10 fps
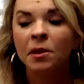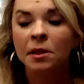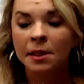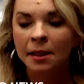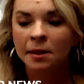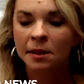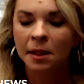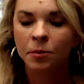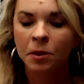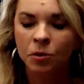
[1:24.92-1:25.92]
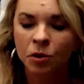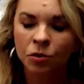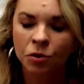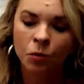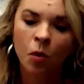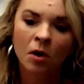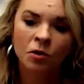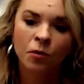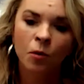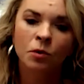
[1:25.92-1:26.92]
of the signs and symptoms you should watch
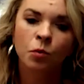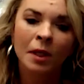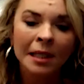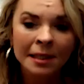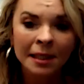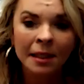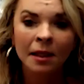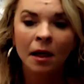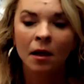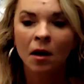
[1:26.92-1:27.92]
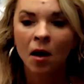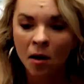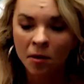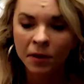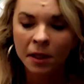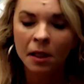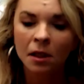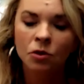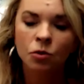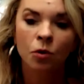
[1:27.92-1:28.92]
for is wheezing, coughing,
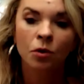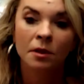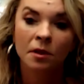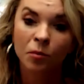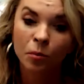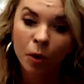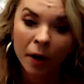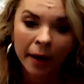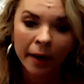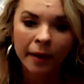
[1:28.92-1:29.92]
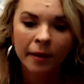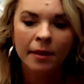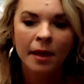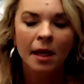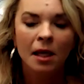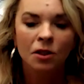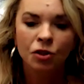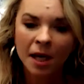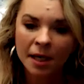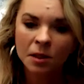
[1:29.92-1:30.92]
shortness of breath,
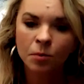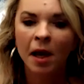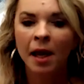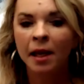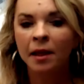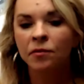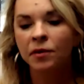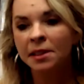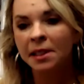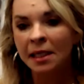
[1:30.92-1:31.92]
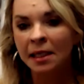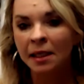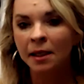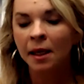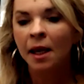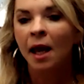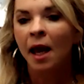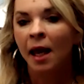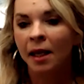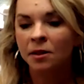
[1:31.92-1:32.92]
chest pain, fatigue,
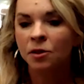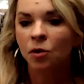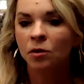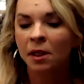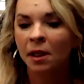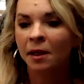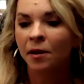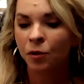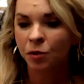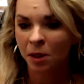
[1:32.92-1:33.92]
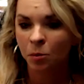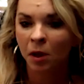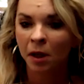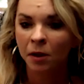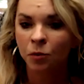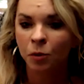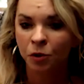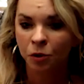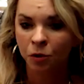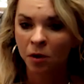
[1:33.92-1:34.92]
and certainly like if you see blood when
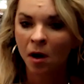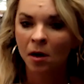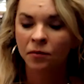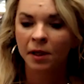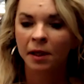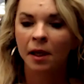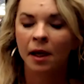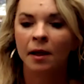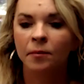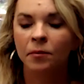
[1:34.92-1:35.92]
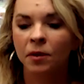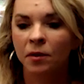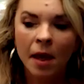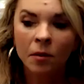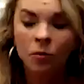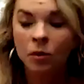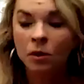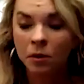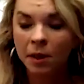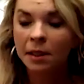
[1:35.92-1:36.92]
you're coughing um, they
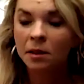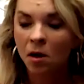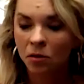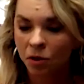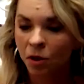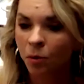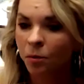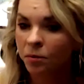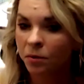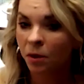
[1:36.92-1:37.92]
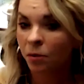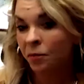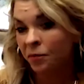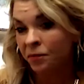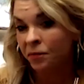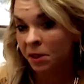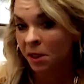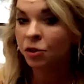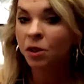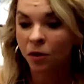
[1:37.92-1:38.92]
really need to talk to their their
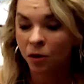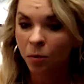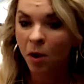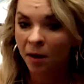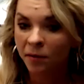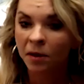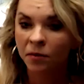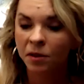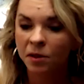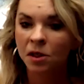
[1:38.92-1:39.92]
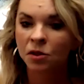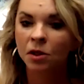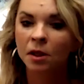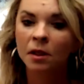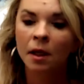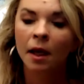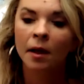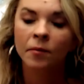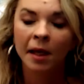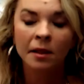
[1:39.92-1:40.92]
physician, their private physician.
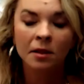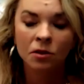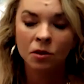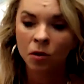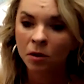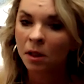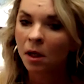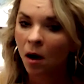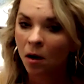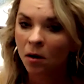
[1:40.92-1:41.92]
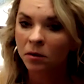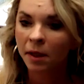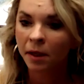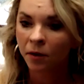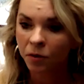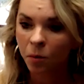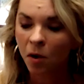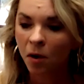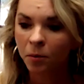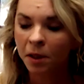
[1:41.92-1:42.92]
Uh, they can certainly call the health
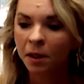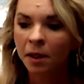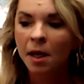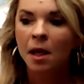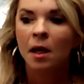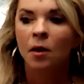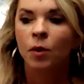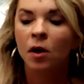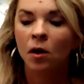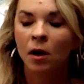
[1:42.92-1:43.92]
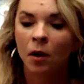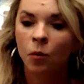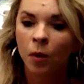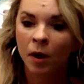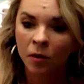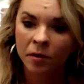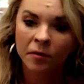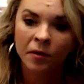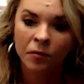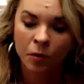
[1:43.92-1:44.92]
department. We are a wealth of
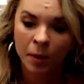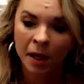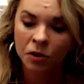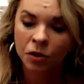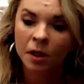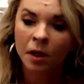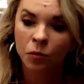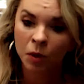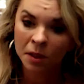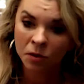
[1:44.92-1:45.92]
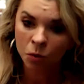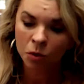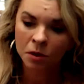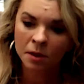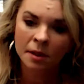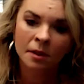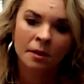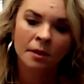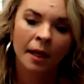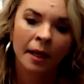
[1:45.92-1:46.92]
information and
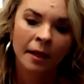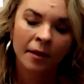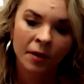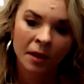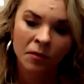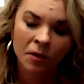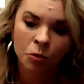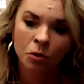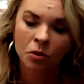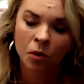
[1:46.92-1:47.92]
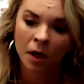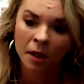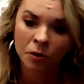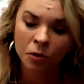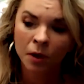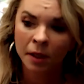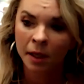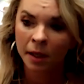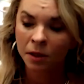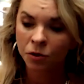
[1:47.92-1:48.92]
resources. And if individuals are under and
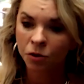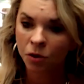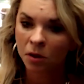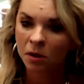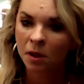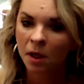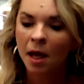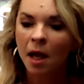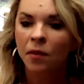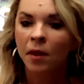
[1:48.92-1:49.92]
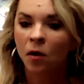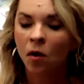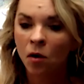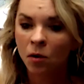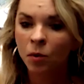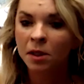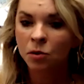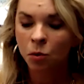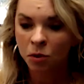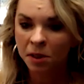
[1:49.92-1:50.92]
uninsured, there are
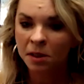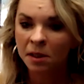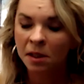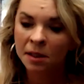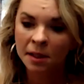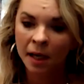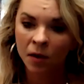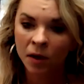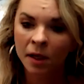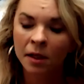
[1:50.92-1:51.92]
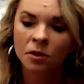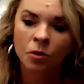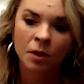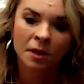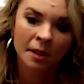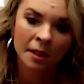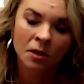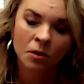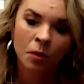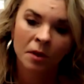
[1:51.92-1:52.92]
resources in this area to
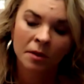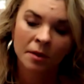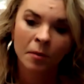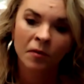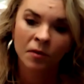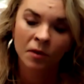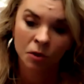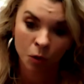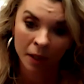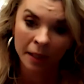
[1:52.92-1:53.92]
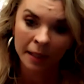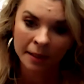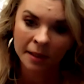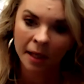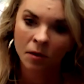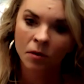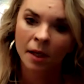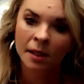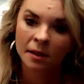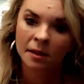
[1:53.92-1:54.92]
assist with some of the screenings that are
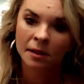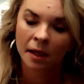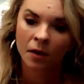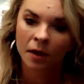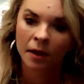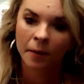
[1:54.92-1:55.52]
necessary.